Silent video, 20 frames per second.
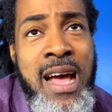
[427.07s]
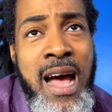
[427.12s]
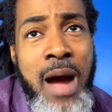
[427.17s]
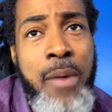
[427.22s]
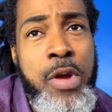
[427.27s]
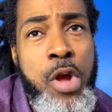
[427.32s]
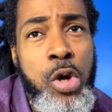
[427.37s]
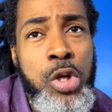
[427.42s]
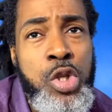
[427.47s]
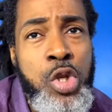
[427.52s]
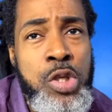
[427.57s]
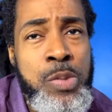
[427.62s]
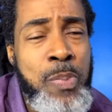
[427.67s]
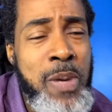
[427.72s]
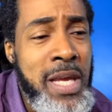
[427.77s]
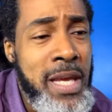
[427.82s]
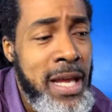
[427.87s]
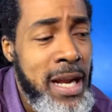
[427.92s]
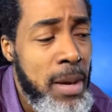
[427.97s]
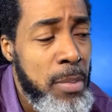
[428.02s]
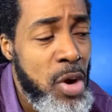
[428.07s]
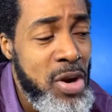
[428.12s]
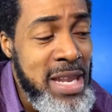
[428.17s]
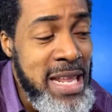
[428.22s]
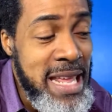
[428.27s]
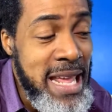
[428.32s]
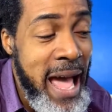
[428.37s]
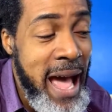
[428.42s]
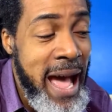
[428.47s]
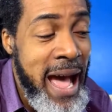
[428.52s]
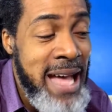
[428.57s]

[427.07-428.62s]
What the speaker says: and we're also speaking about the